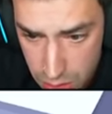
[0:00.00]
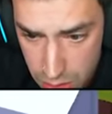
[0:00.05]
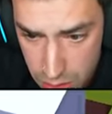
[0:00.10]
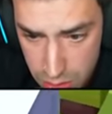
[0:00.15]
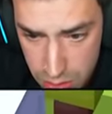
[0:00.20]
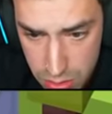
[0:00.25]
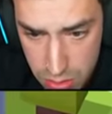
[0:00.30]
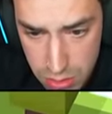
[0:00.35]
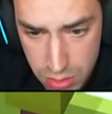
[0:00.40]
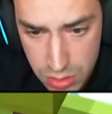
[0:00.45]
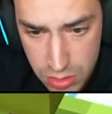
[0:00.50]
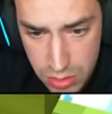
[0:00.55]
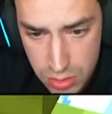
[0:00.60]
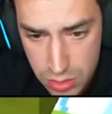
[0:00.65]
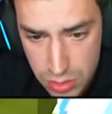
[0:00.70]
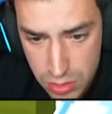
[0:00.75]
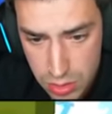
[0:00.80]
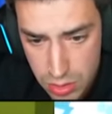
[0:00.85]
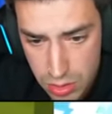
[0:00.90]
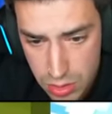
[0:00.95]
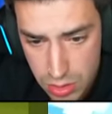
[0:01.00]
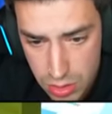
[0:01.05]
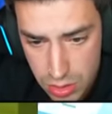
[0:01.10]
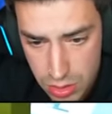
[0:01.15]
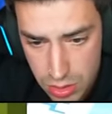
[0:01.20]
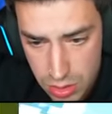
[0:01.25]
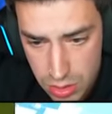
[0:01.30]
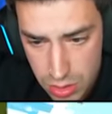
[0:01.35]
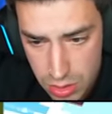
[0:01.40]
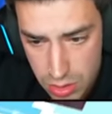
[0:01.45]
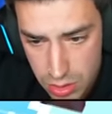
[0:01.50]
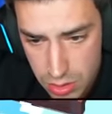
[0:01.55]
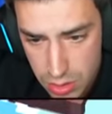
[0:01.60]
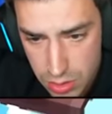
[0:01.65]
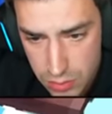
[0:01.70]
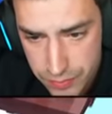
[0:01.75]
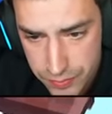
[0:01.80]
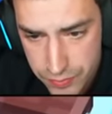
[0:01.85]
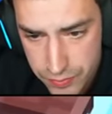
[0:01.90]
[no speech]